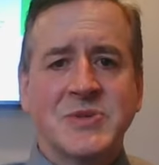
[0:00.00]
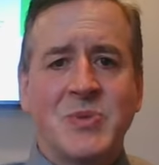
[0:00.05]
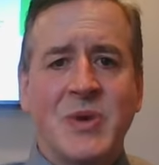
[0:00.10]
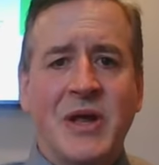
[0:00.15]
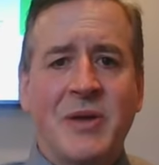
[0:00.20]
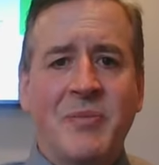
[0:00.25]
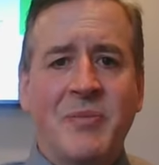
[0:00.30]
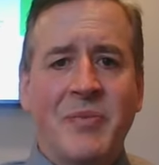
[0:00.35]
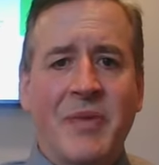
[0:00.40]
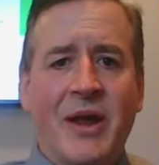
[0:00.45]
as
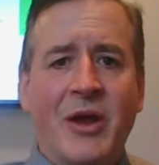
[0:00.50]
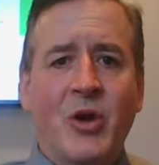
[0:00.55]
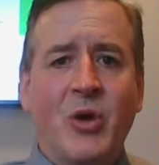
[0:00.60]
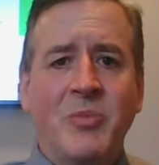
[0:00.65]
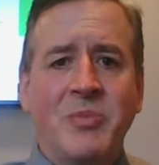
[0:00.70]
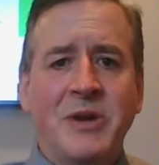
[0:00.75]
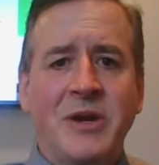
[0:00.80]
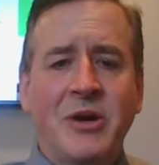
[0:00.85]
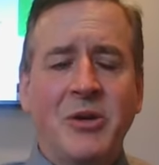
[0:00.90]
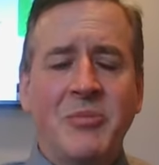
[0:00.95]
well. I
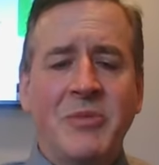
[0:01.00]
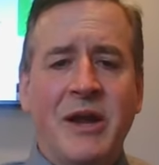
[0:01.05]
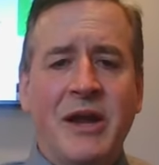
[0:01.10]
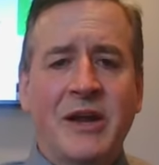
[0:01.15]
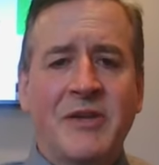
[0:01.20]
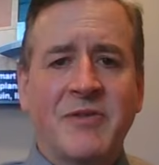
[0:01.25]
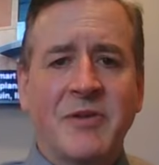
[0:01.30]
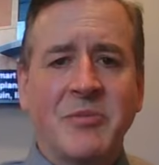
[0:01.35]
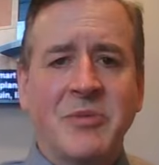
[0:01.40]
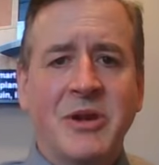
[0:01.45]
hope to hear
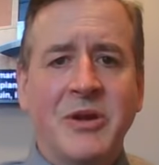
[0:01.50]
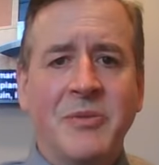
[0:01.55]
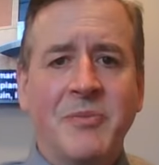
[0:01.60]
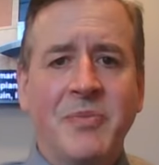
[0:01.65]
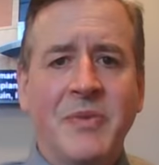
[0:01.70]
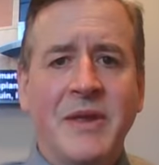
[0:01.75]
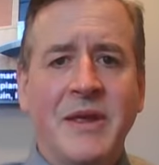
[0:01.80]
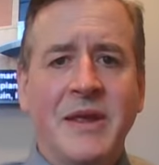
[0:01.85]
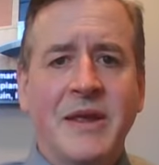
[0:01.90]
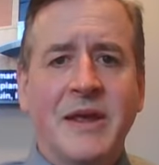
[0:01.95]
back from you.
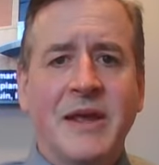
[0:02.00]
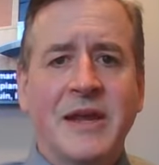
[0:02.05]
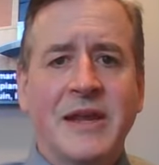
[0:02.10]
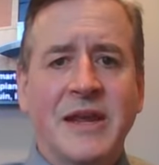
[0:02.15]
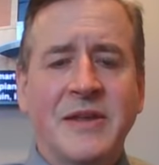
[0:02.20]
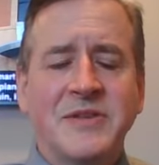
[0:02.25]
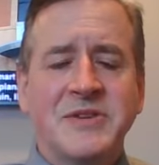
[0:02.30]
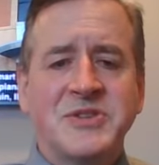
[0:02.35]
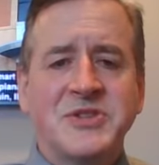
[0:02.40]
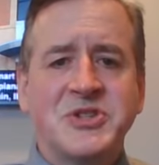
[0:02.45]

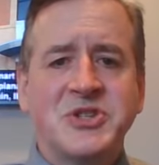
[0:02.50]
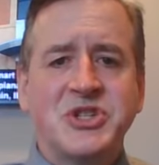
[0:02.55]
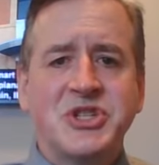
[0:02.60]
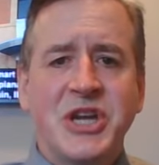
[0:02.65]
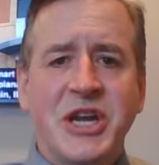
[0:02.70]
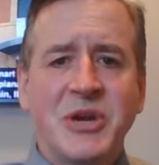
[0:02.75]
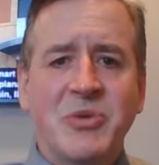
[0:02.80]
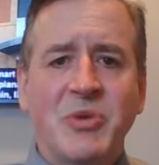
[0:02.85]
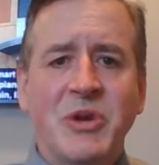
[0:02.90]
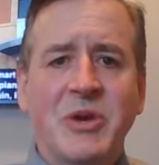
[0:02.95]
Again, this is
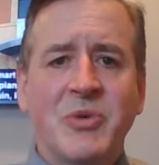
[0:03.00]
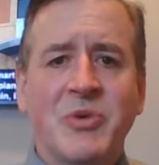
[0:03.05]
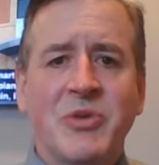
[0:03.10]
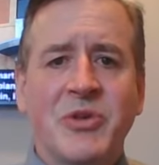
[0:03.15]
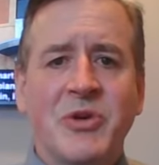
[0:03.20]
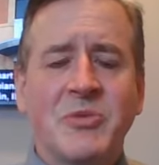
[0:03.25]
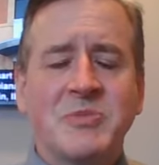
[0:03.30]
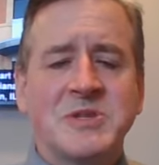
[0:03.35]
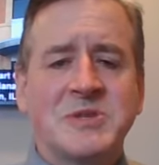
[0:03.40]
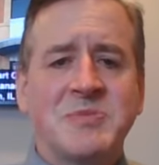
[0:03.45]
Jay Reid with
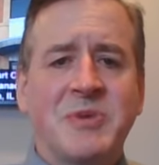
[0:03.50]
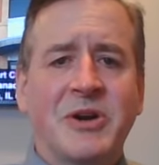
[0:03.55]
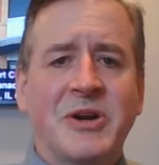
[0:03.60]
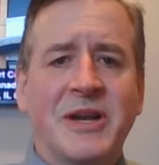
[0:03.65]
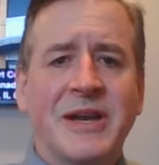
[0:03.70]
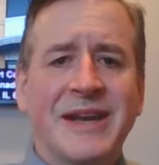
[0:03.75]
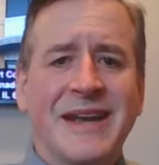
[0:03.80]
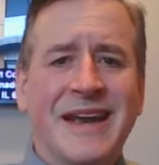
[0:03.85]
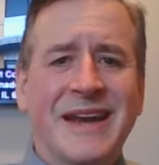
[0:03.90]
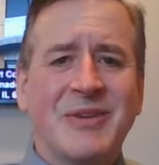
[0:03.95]
Home Smart
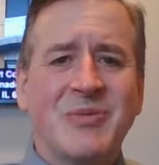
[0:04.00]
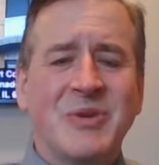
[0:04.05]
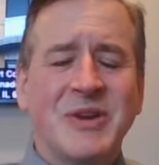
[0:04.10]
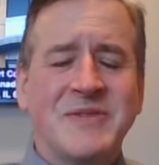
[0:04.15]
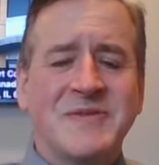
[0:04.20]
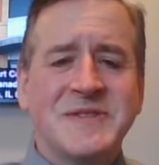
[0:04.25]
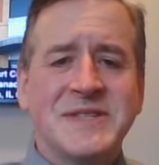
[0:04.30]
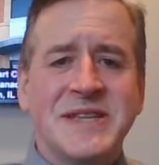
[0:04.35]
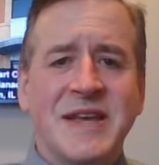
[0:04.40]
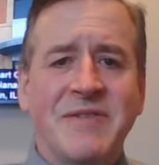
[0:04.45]
Connect. We
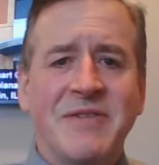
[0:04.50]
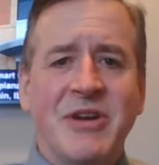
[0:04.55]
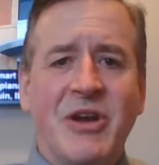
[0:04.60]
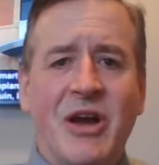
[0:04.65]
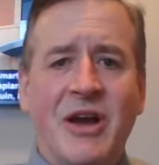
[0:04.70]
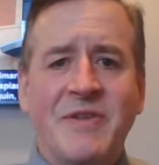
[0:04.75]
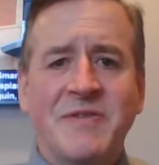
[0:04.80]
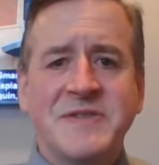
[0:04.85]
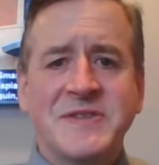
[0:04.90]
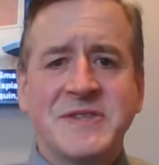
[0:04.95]
have seven
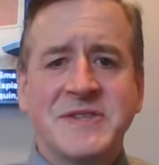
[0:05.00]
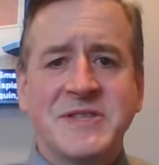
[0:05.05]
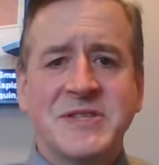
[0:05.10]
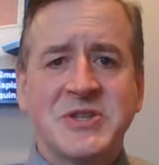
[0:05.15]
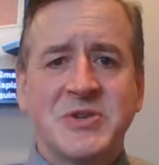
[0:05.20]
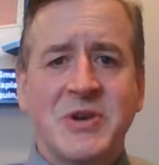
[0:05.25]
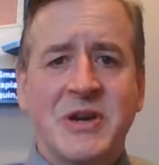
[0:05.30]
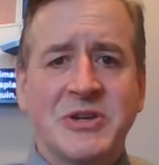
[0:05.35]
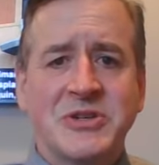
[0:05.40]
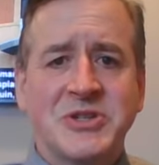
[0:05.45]
offices
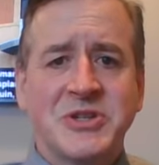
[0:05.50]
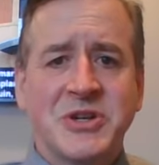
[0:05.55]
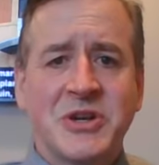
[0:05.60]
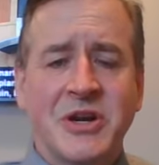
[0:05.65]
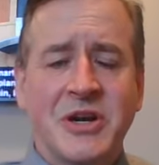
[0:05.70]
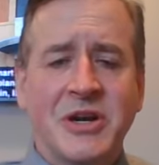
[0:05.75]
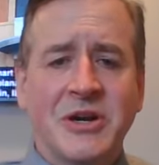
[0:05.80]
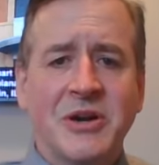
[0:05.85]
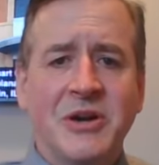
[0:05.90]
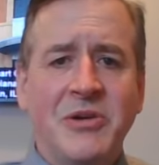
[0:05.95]
throughout
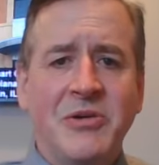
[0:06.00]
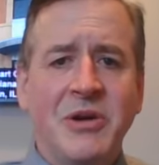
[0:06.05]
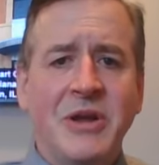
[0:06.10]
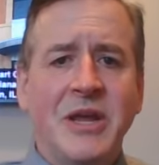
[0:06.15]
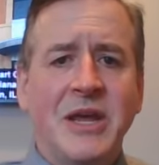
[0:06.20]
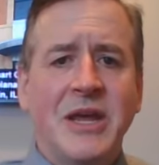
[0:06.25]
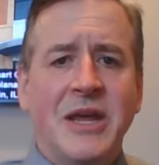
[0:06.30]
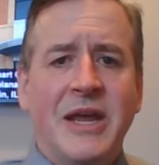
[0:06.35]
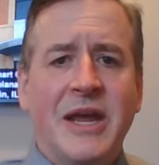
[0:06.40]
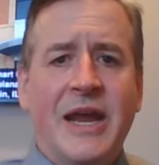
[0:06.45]
Chicago,
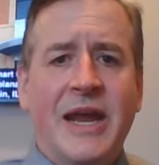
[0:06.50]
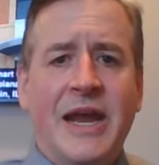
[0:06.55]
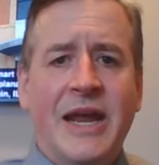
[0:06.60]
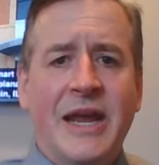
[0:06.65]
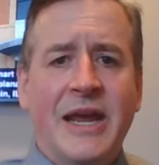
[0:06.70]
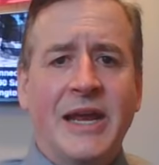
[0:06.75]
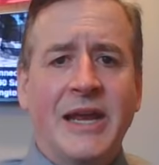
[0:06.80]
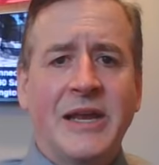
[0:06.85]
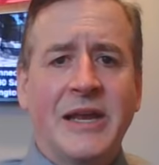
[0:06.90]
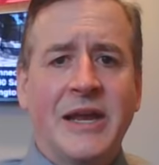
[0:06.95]

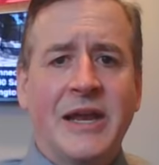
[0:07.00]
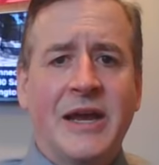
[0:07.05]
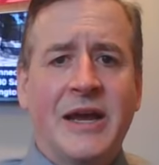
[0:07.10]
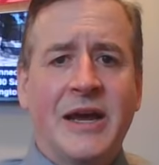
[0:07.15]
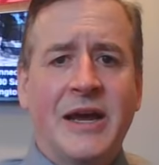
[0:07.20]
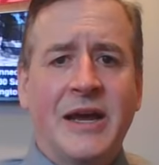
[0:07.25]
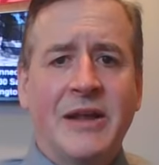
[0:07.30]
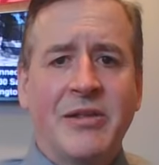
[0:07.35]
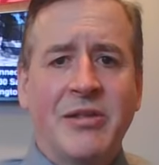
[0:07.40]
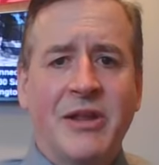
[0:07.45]
and
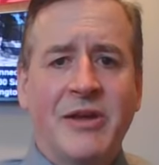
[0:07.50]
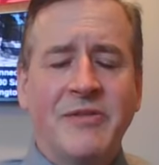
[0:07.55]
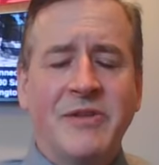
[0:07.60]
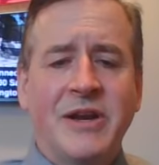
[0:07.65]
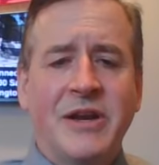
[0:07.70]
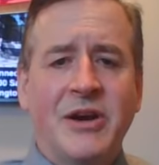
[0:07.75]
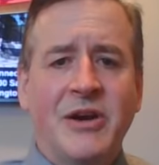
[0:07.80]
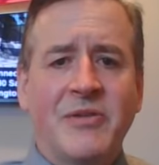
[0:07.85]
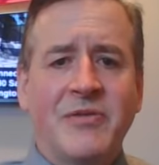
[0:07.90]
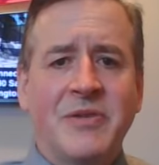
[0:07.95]
uh, love
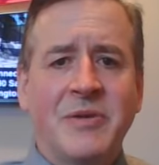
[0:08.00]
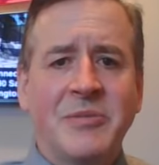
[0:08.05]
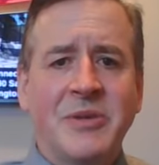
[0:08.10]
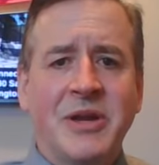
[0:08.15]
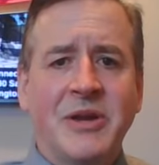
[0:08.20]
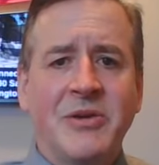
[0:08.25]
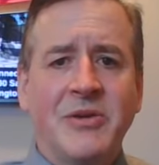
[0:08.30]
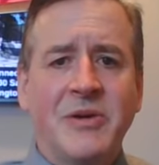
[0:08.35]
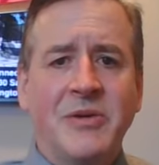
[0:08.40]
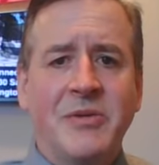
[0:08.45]
to hear from
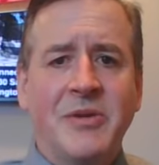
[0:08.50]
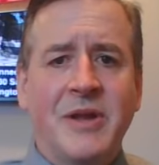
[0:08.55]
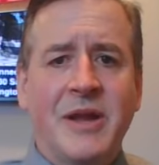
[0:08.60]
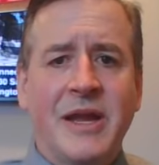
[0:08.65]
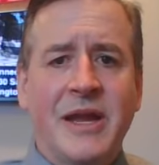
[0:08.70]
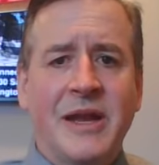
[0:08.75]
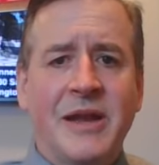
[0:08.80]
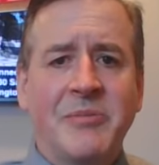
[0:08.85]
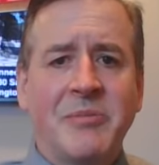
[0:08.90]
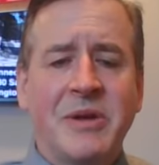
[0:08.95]
you.
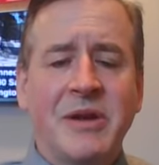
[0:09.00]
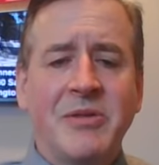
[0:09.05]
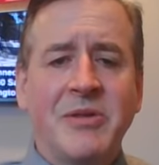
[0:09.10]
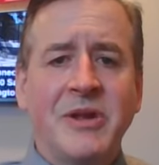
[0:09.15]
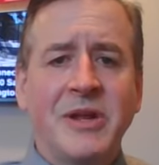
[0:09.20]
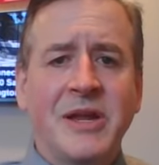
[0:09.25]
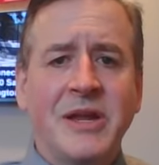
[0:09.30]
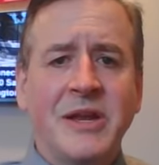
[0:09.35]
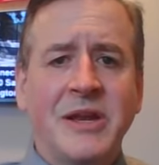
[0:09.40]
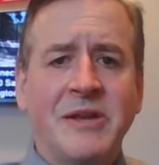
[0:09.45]
And be
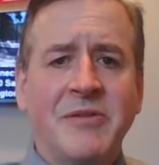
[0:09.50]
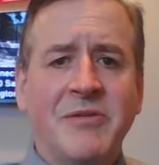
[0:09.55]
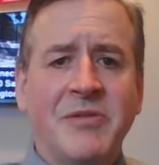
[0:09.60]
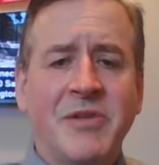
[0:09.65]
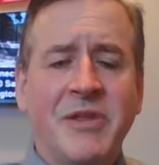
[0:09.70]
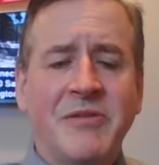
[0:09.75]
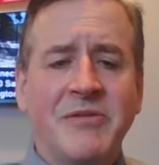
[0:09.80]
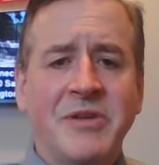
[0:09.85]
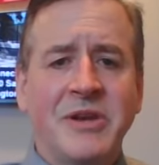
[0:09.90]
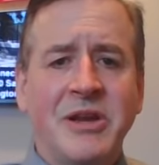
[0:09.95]
looking for
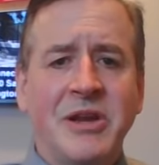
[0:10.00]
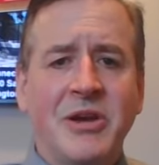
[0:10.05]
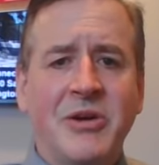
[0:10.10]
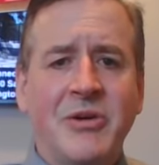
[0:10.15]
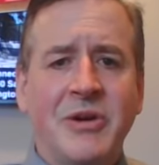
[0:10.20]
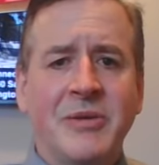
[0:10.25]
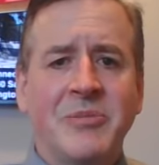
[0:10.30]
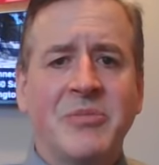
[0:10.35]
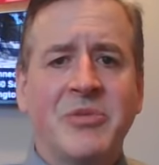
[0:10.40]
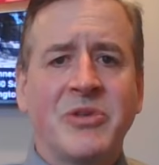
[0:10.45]
the
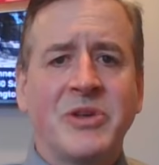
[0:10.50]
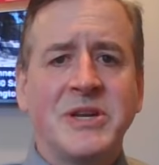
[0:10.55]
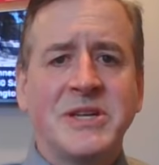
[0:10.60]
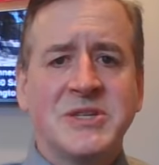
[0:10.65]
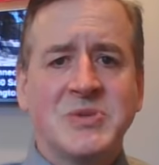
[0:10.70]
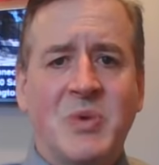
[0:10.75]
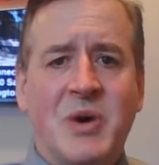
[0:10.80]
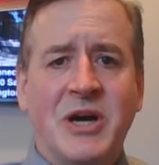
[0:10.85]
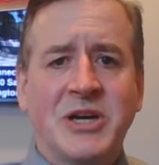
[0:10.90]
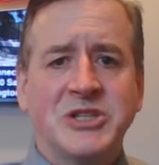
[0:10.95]
video and
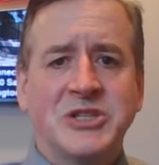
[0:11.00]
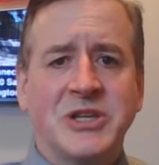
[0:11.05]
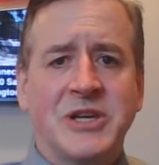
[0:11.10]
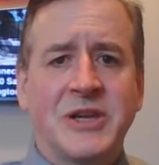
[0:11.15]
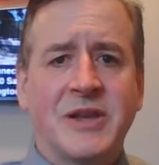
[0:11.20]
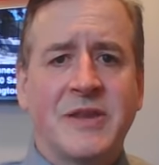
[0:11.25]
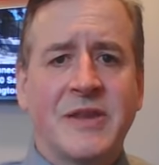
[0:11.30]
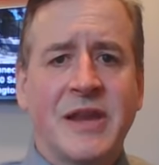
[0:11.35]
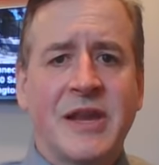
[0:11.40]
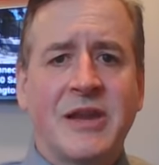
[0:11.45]
please watch it.
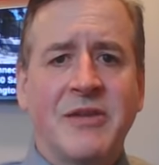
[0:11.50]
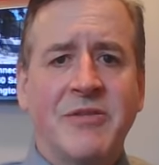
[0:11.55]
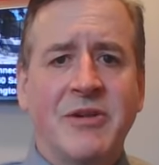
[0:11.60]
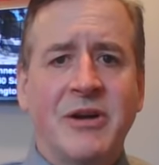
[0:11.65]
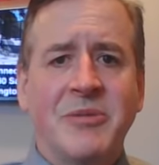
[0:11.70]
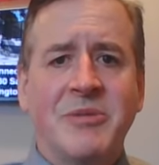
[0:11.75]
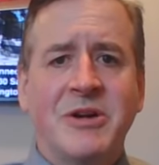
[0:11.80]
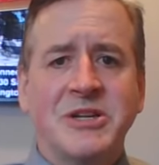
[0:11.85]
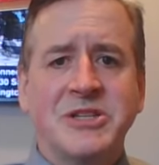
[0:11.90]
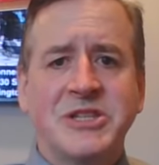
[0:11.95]
Thank you
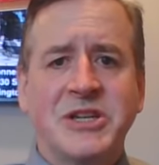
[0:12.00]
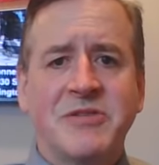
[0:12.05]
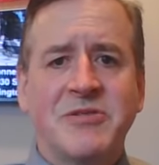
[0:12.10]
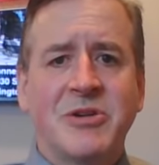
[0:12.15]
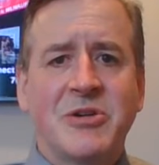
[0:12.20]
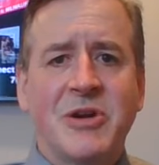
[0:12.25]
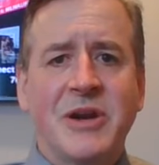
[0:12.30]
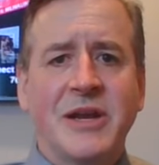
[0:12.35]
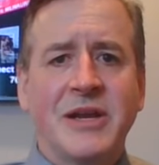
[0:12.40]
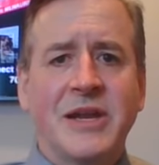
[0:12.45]
very much. Have a
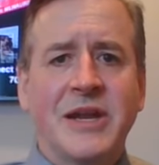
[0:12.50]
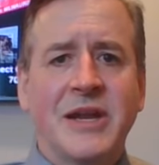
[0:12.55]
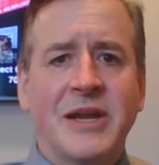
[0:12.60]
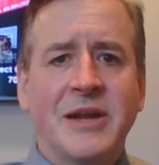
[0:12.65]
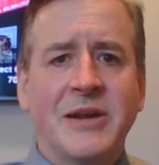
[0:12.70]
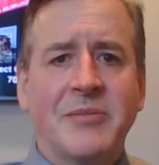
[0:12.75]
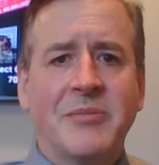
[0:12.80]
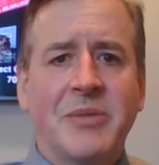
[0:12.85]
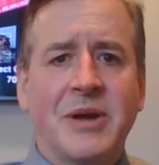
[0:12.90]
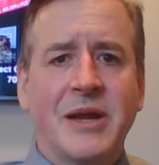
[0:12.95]
great
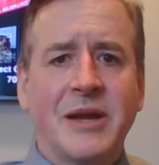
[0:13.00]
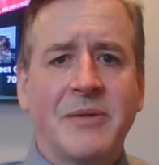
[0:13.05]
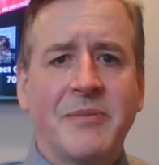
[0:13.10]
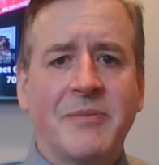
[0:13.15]
day.